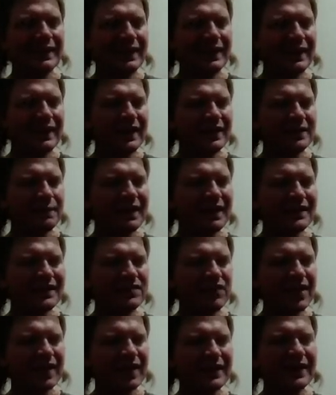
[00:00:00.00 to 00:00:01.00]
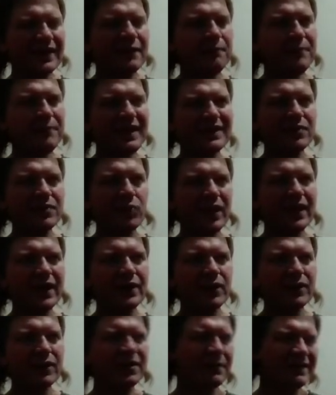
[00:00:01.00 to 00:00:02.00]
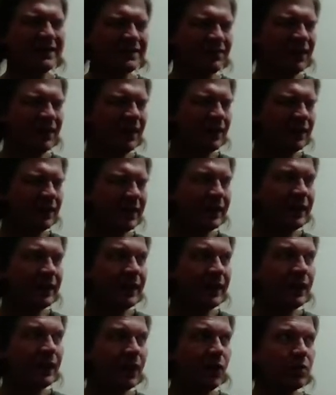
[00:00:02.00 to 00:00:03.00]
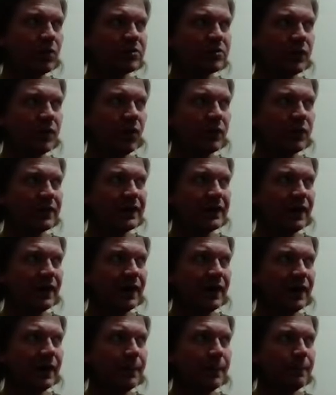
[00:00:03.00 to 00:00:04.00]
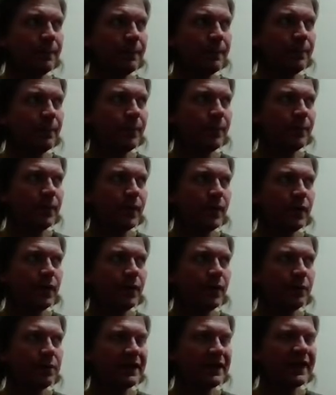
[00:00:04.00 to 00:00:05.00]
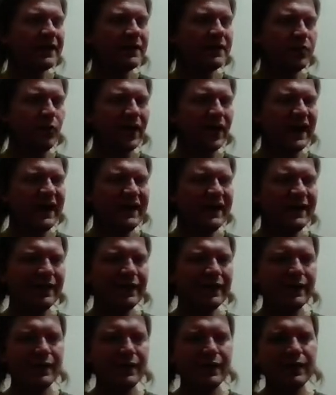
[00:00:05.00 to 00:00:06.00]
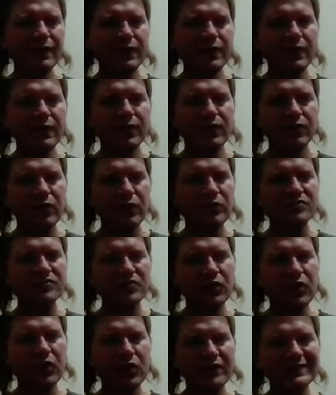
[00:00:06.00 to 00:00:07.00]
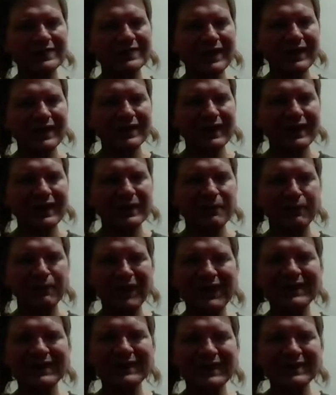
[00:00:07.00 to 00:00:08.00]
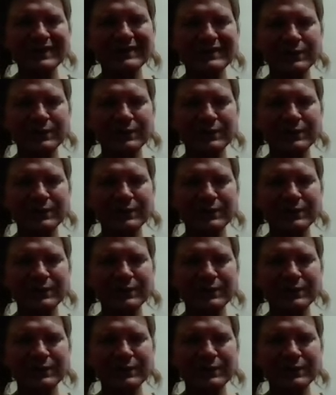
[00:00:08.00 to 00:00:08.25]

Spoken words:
It depends if you got like a meat grinder. It depends if you got like a the Plagued Grain. those are cards that like make this